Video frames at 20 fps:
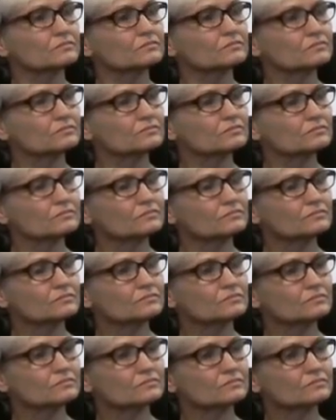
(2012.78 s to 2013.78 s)

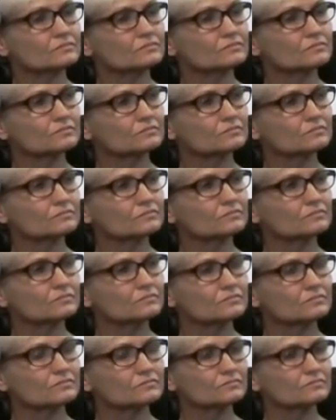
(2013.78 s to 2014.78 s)

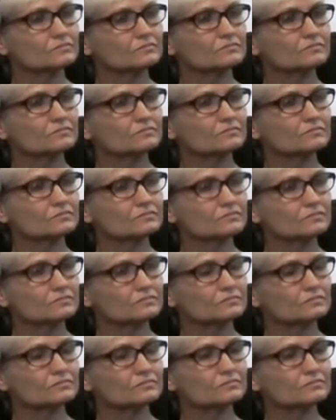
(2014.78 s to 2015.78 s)

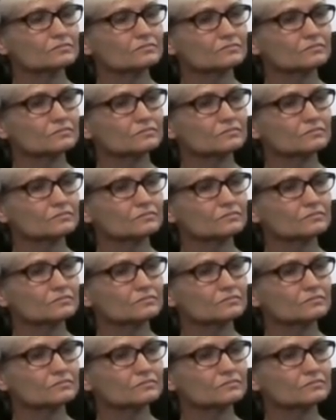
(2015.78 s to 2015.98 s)
No words are spoken by the person on screen.